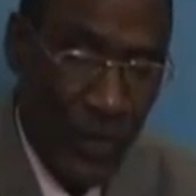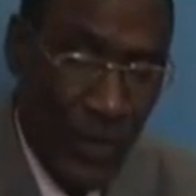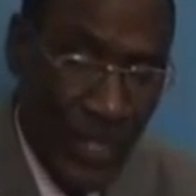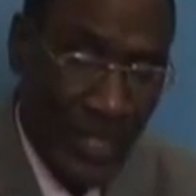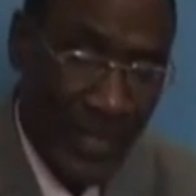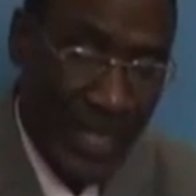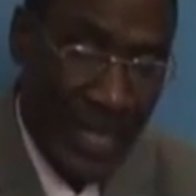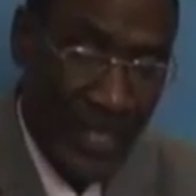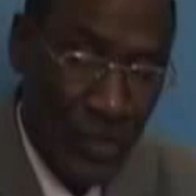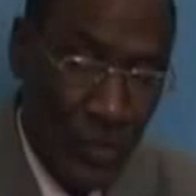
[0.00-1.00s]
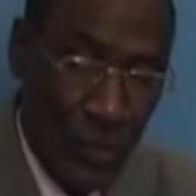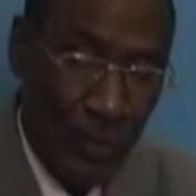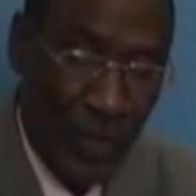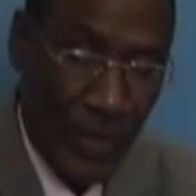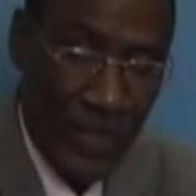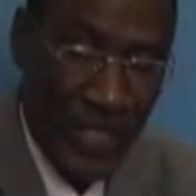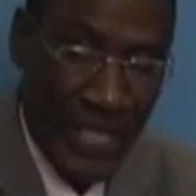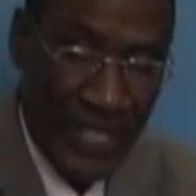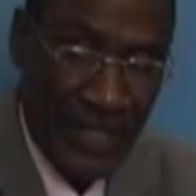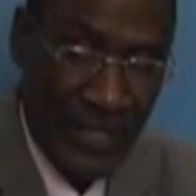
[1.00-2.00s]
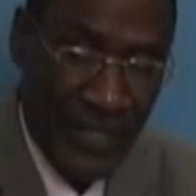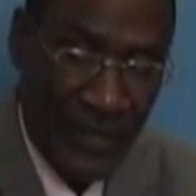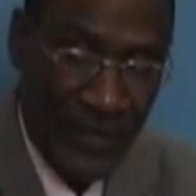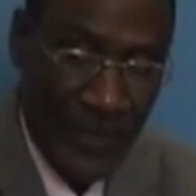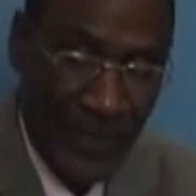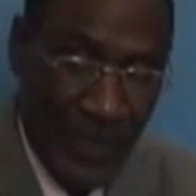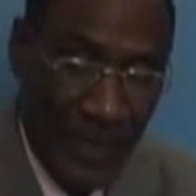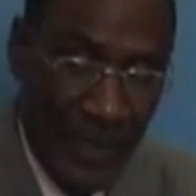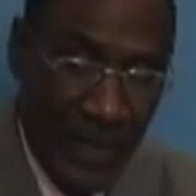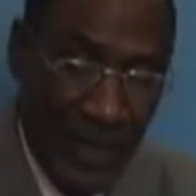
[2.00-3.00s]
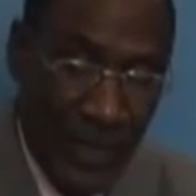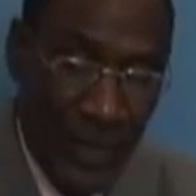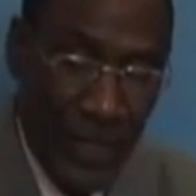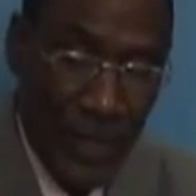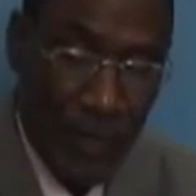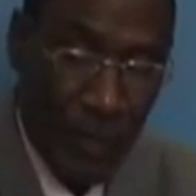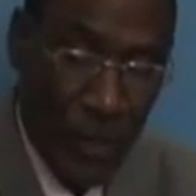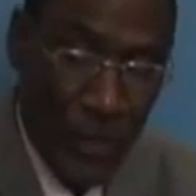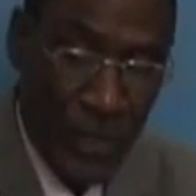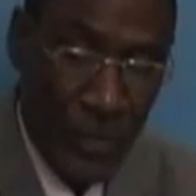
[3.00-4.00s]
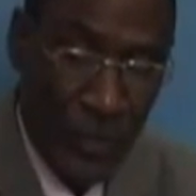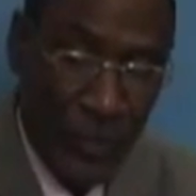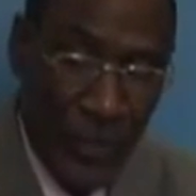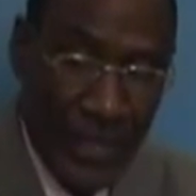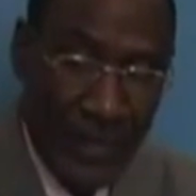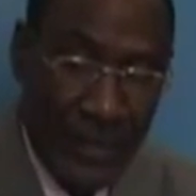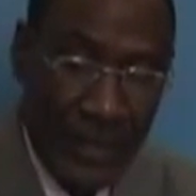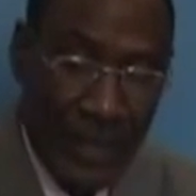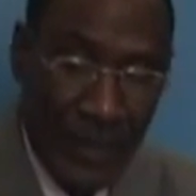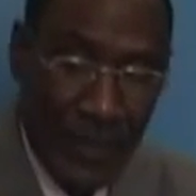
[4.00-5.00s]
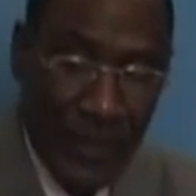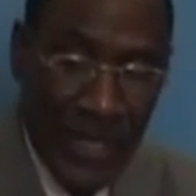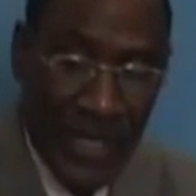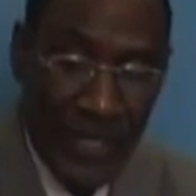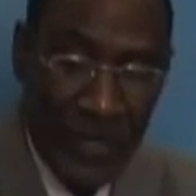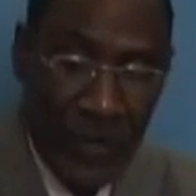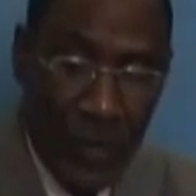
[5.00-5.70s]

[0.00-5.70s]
With regard to Barotseland, the report of the Zambian